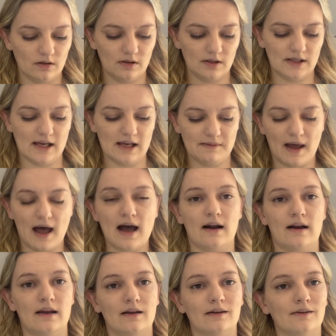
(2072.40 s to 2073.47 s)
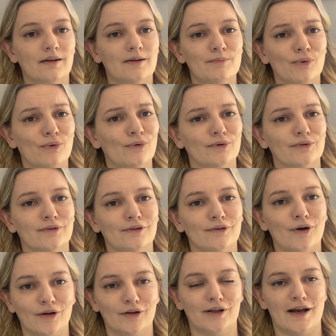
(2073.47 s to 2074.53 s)
keep adding important
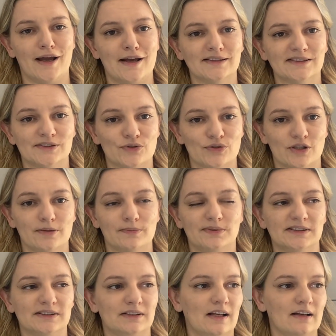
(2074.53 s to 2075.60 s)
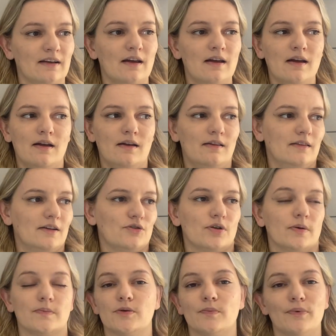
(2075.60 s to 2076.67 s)
holidays and trips. And like
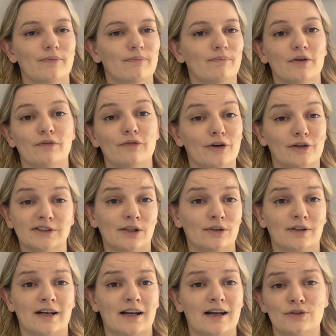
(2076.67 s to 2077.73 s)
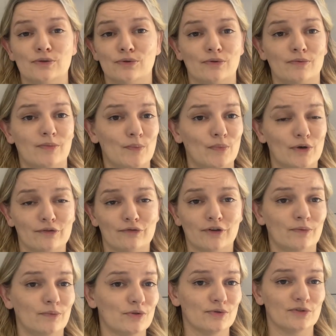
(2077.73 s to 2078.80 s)
the first holiday I took with my
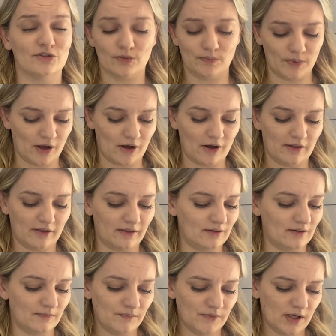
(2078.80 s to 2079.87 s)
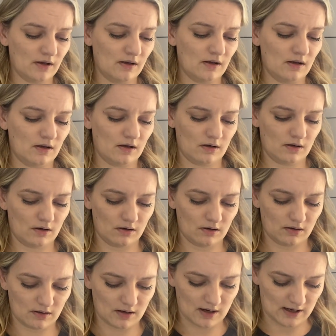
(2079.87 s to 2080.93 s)
boyfriend, which was to Perth,
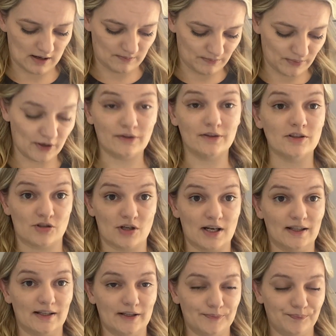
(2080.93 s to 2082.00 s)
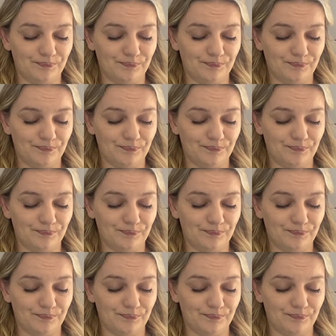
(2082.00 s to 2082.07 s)
and Perth, Australia.